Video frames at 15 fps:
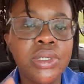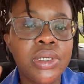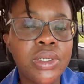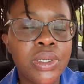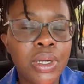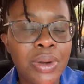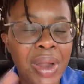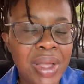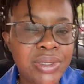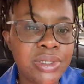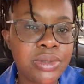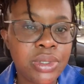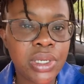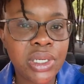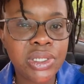the
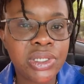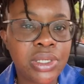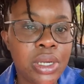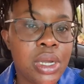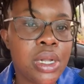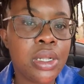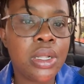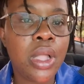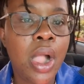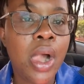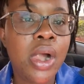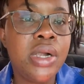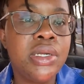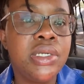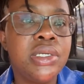graduation
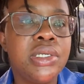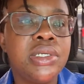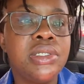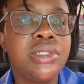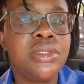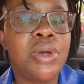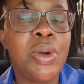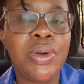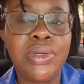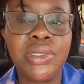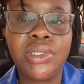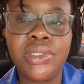is on your